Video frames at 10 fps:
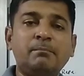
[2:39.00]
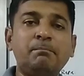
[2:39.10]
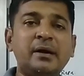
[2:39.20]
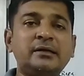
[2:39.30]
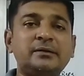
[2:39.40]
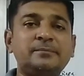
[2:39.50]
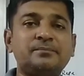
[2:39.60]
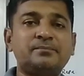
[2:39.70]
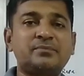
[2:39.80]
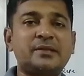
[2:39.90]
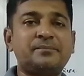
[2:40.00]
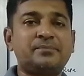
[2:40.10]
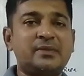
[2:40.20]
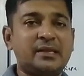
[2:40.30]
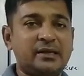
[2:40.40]
But
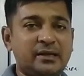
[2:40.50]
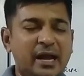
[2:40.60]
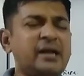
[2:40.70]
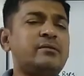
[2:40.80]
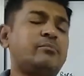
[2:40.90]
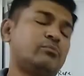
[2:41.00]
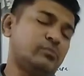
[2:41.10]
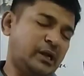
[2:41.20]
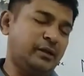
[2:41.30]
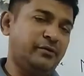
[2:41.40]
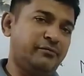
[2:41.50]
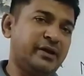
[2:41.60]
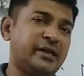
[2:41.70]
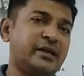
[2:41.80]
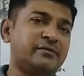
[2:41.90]
and
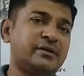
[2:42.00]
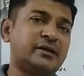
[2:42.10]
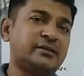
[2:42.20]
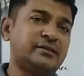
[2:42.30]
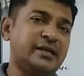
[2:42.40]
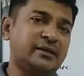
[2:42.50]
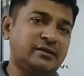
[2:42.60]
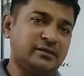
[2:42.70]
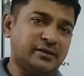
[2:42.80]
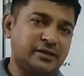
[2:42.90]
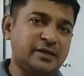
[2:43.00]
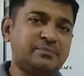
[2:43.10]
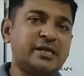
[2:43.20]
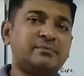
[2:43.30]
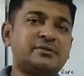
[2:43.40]
wherever they
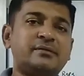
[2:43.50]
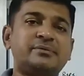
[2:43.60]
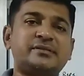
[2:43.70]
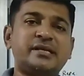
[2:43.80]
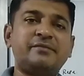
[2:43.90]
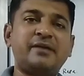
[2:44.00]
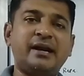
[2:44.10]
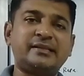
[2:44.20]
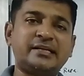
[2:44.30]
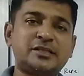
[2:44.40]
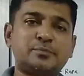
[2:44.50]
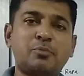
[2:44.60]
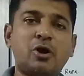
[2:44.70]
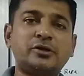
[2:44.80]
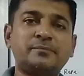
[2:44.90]
keep themselves safe at that
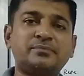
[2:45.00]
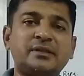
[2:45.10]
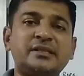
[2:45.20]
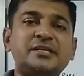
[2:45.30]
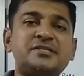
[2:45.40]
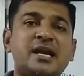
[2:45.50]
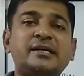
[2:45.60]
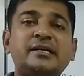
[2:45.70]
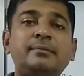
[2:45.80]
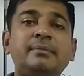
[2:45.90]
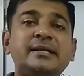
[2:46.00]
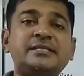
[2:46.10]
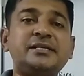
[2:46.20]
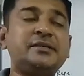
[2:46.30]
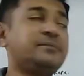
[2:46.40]
spot, they started
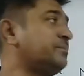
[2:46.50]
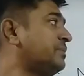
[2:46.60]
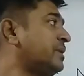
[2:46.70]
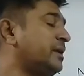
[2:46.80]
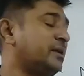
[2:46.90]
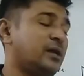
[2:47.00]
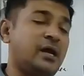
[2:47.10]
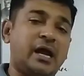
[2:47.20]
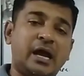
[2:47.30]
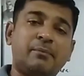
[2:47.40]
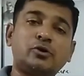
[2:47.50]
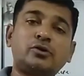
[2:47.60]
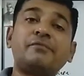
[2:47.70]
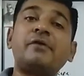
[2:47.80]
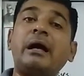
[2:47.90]
blazing Abbot
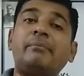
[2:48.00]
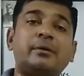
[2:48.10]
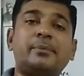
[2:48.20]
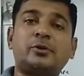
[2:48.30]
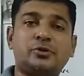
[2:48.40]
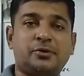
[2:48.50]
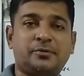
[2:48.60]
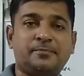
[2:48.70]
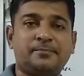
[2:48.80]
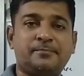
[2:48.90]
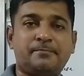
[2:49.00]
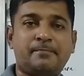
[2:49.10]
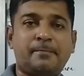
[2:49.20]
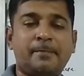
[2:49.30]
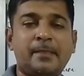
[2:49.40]
of Aberbrothock.
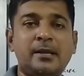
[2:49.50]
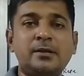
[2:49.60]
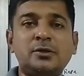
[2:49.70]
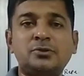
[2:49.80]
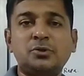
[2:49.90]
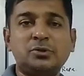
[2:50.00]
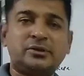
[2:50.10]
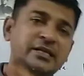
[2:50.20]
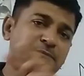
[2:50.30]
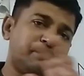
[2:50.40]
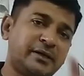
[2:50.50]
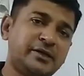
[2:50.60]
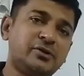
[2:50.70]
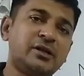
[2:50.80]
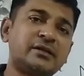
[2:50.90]
So these
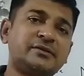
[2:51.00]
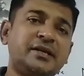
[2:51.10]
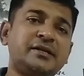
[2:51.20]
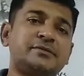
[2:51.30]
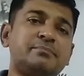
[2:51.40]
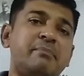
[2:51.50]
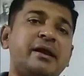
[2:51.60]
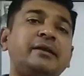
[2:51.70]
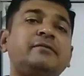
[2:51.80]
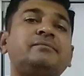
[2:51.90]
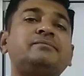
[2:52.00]
particular things made